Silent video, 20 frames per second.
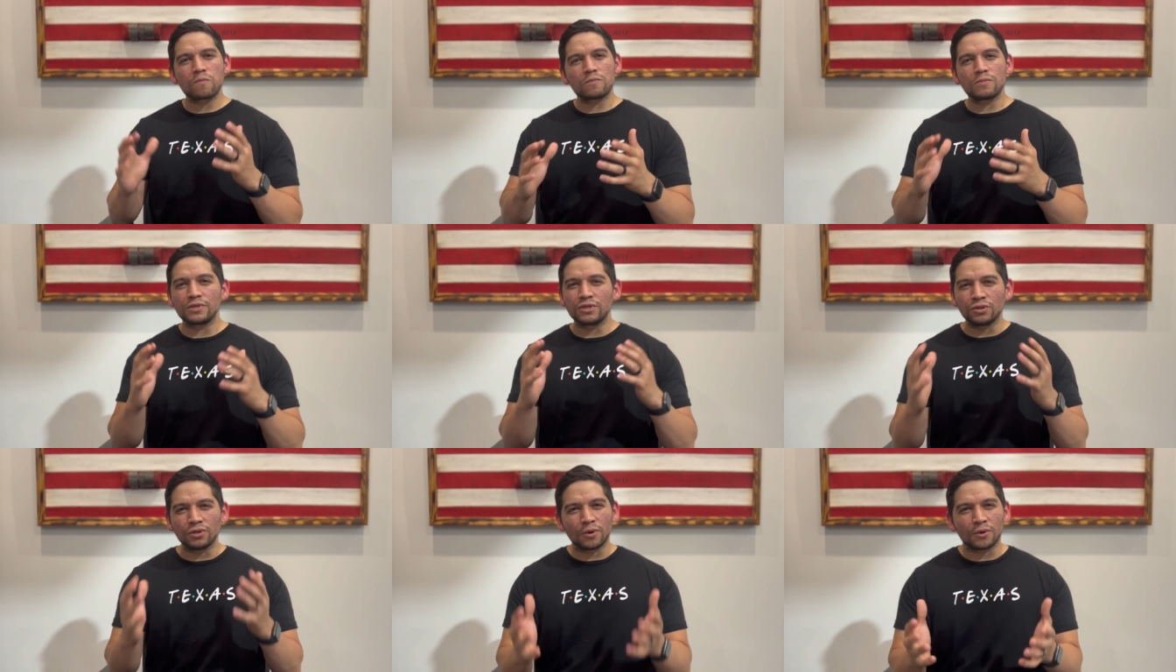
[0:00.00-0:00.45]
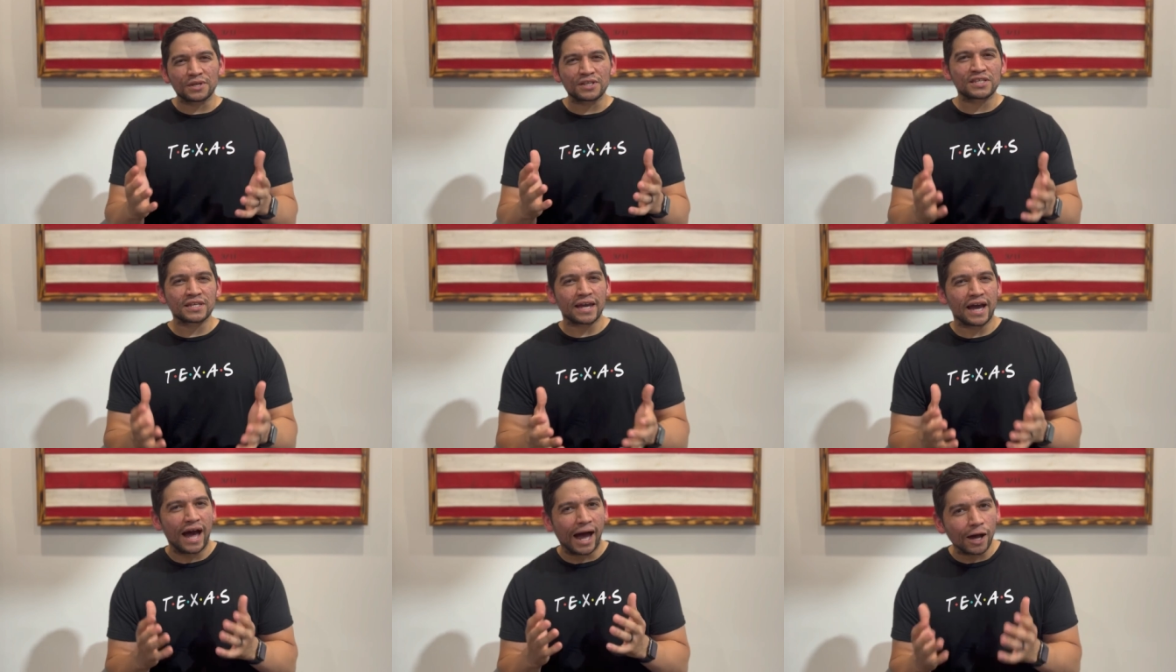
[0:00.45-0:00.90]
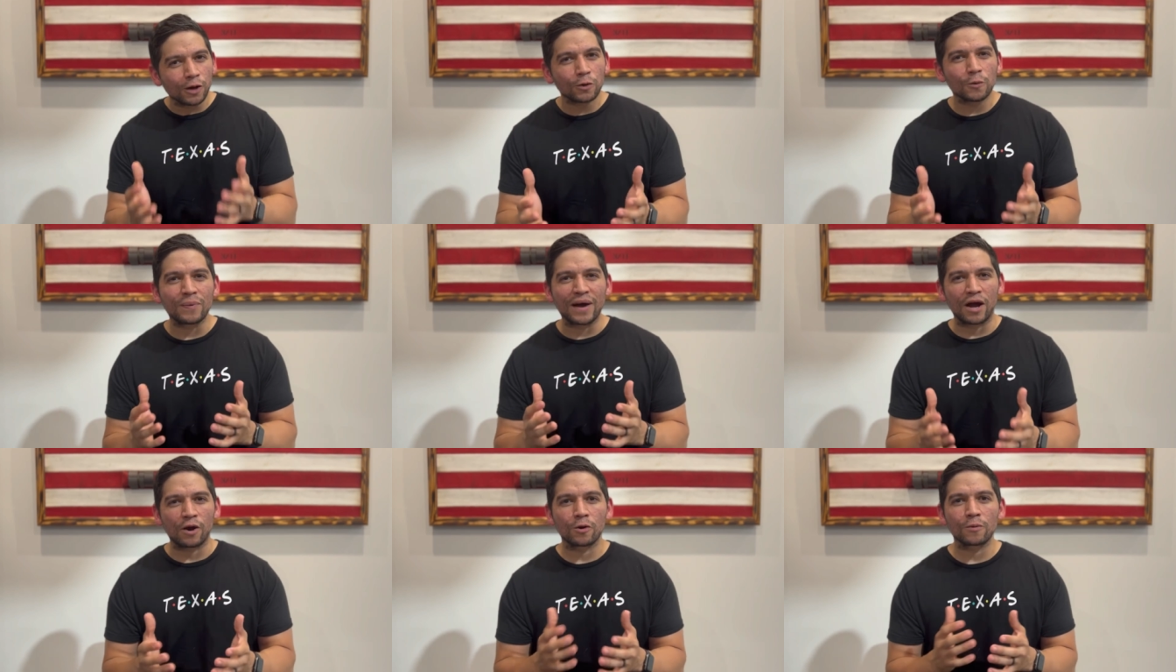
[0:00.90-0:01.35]
you know, is the Apollo
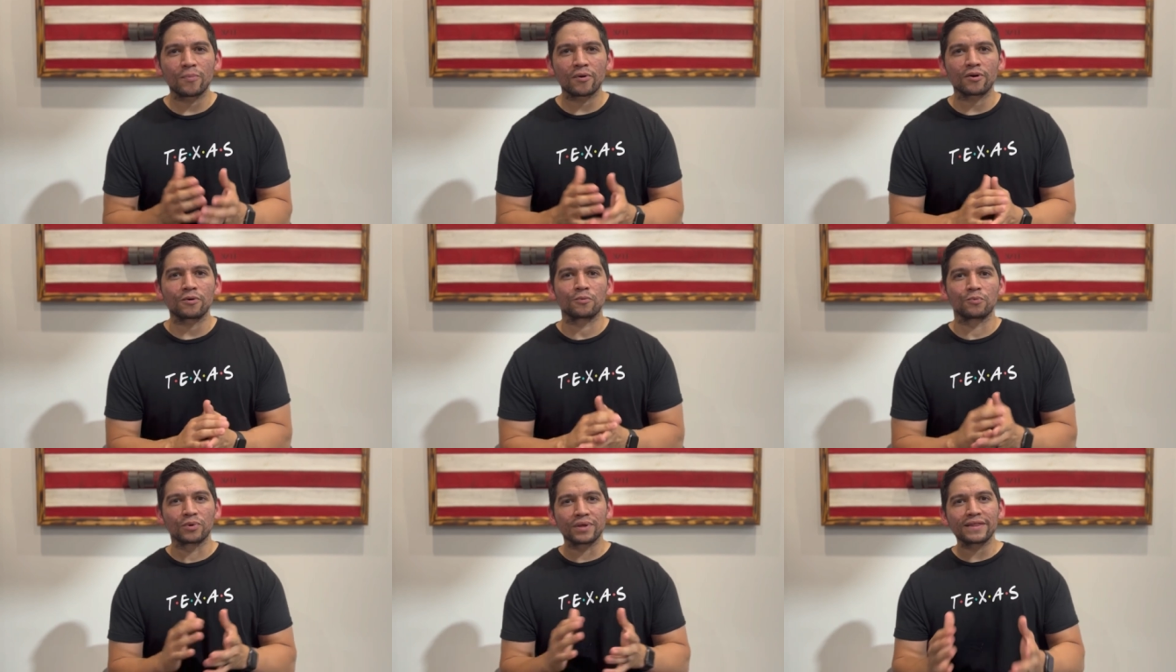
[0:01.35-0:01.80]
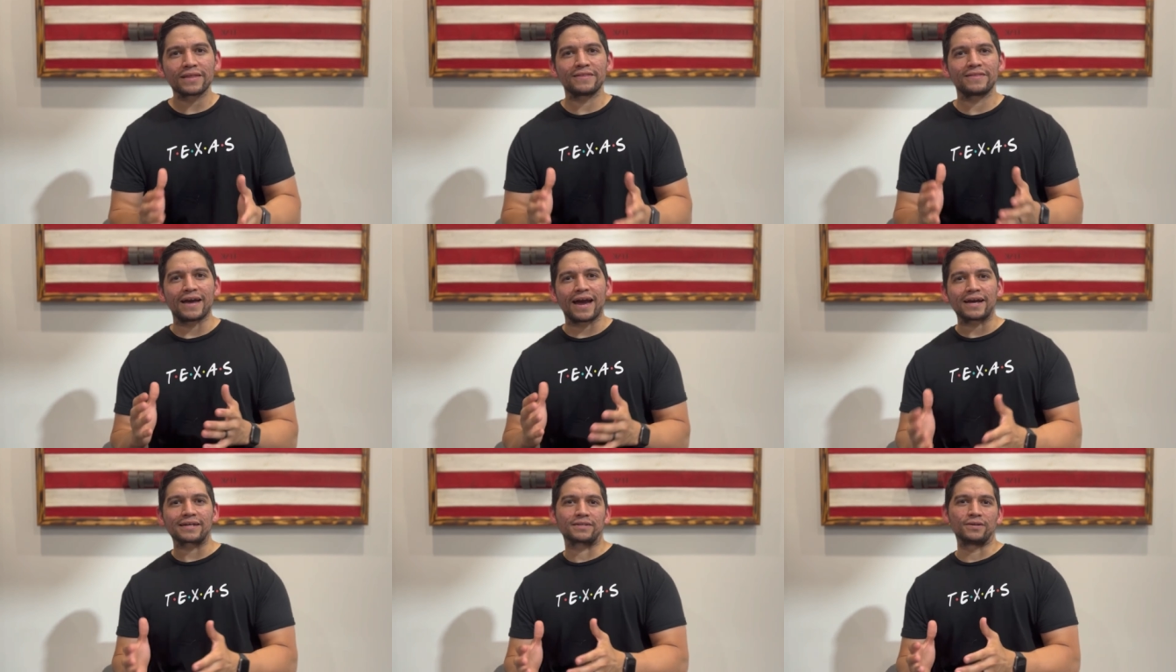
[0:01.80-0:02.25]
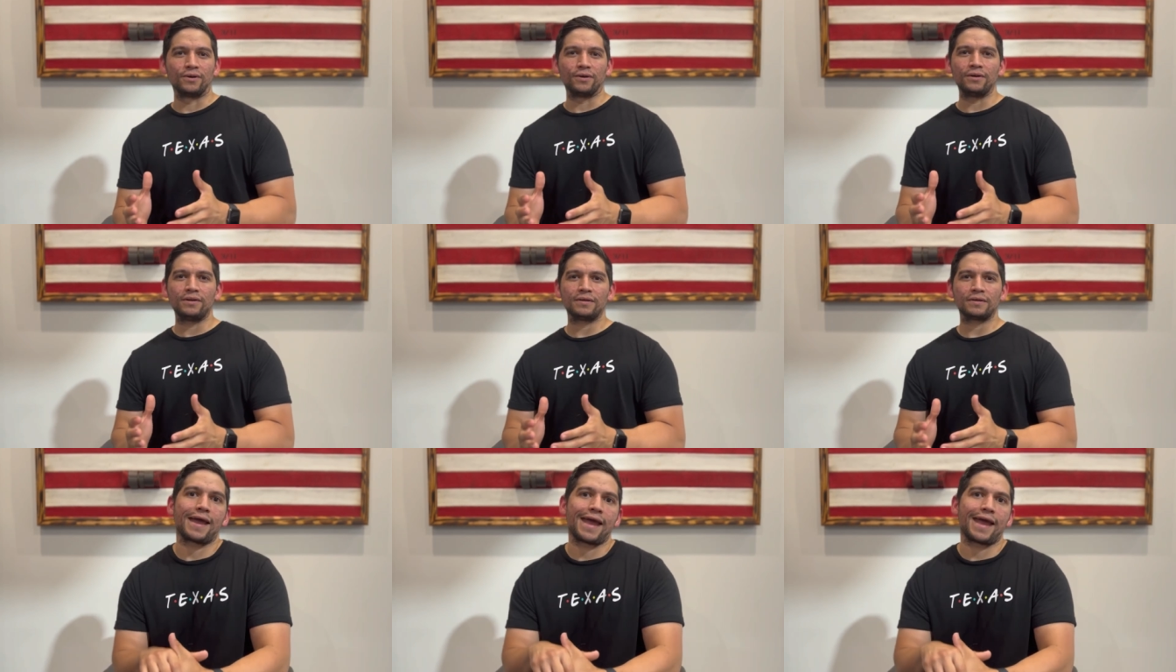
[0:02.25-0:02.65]
power bar really that good?